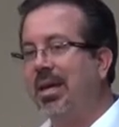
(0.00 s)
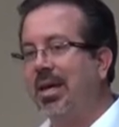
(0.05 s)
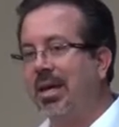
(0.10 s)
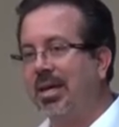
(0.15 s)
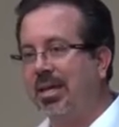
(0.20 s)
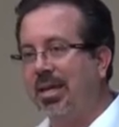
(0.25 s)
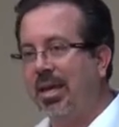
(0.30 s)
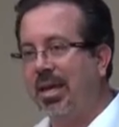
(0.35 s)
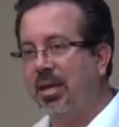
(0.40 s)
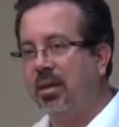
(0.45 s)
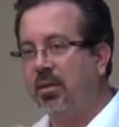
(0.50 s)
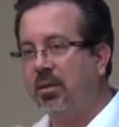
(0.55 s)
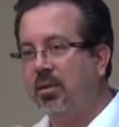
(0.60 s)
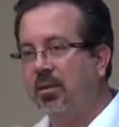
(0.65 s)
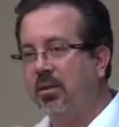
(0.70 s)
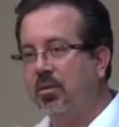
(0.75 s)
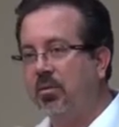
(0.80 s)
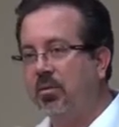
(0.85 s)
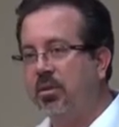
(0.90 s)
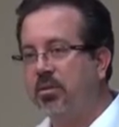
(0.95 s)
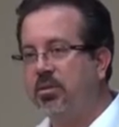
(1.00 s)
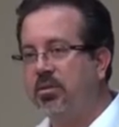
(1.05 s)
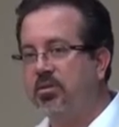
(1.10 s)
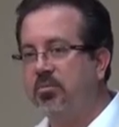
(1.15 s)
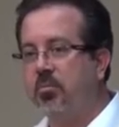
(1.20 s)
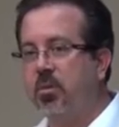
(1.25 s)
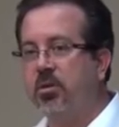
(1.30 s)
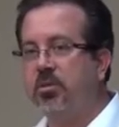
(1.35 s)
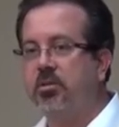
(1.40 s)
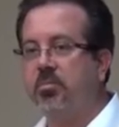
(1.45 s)
again, this
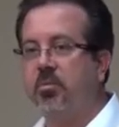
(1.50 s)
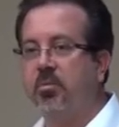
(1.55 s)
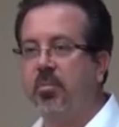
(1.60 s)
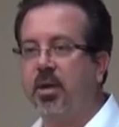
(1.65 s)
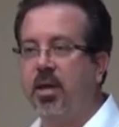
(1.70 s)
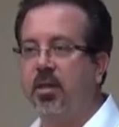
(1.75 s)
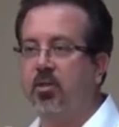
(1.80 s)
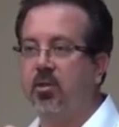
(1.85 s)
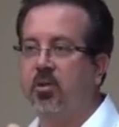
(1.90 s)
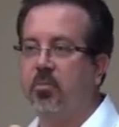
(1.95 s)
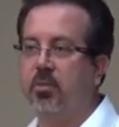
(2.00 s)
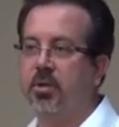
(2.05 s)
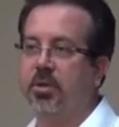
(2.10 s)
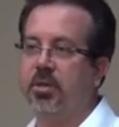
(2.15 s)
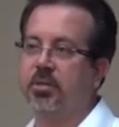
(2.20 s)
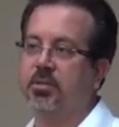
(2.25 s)
is multiple myeloma.